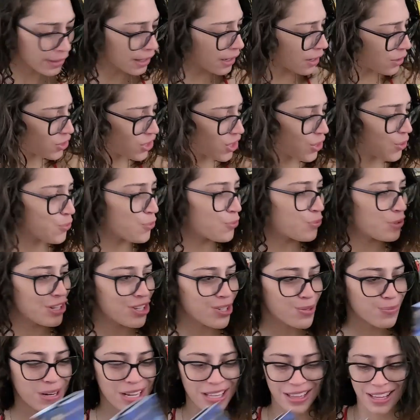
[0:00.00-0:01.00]
So
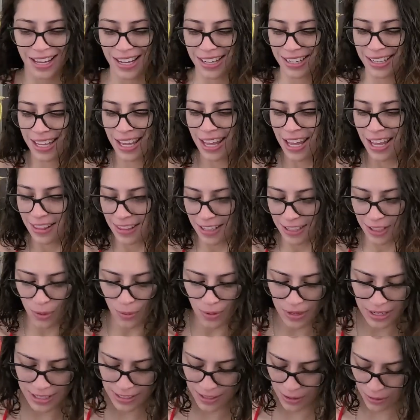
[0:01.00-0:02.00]
wish me luck. This
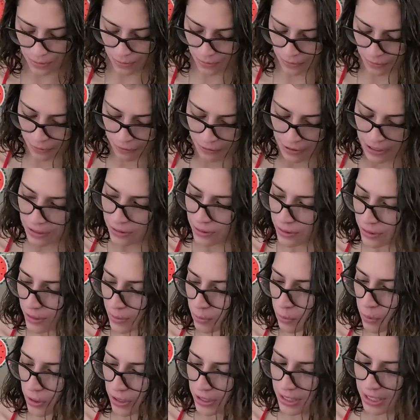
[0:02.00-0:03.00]
one feels
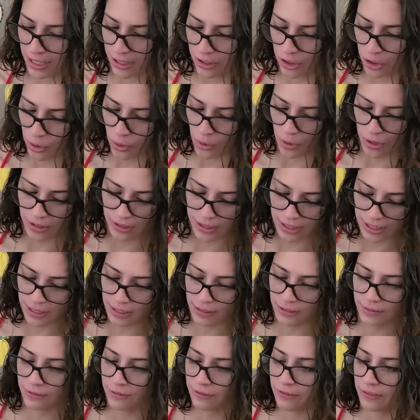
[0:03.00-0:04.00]
pretty short.
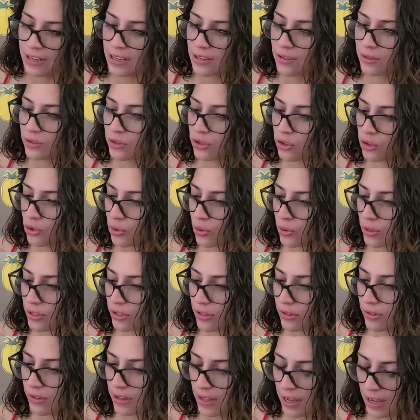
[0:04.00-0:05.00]
It feels
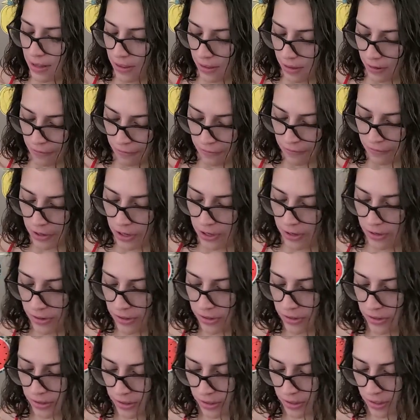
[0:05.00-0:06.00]
shorter than the
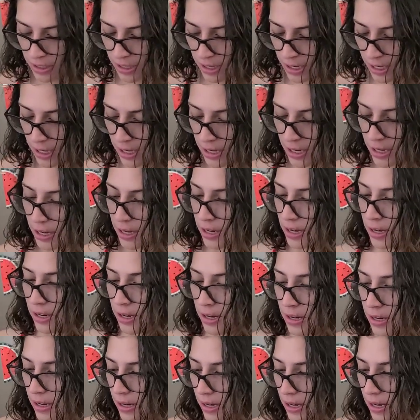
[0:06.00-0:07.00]
first
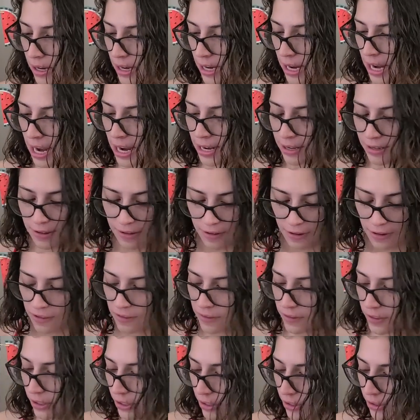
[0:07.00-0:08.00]
and the
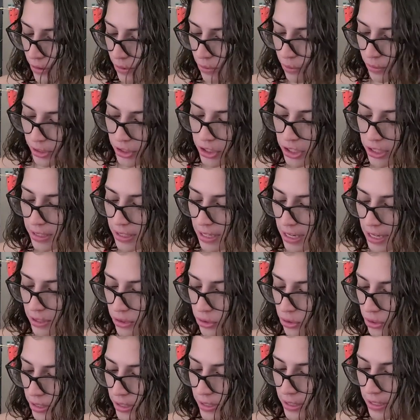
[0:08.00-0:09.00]
third, which is
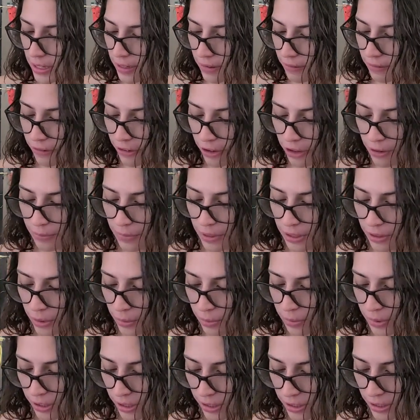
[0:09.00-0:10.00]
interesting for a middle
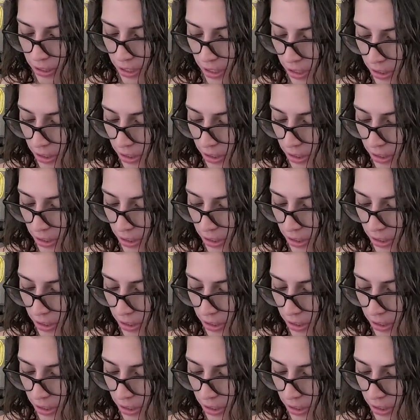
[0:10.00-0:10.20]
book to